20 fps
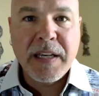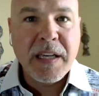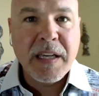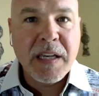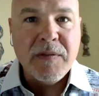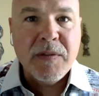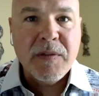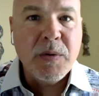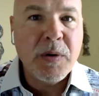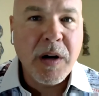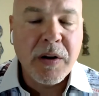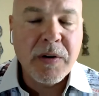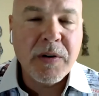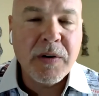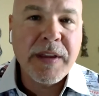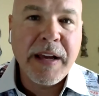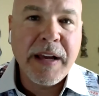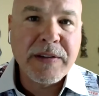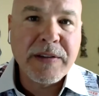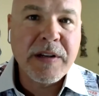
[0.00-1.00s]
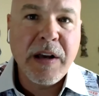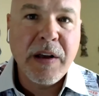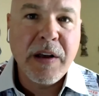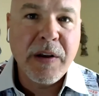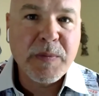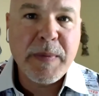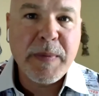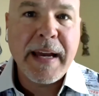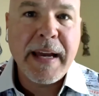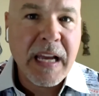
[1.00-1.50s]
I gave you
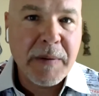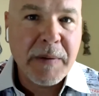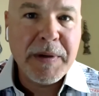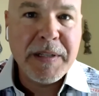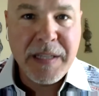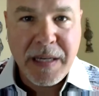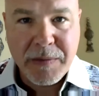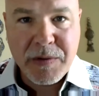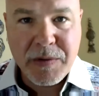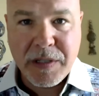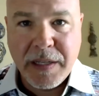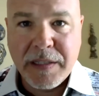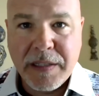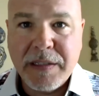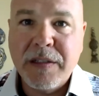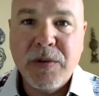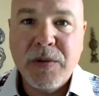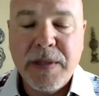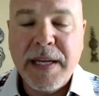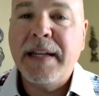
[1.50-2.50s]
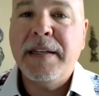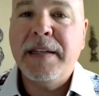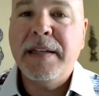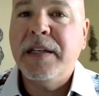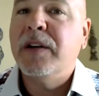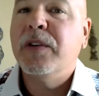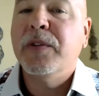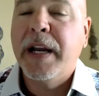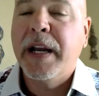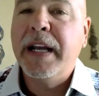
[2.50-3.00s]
$100,000 back, how many times would you like to do that
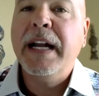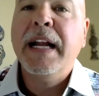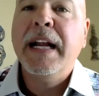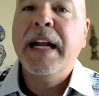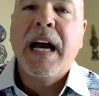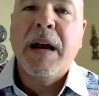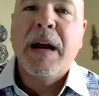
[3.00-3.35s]
deal? Right.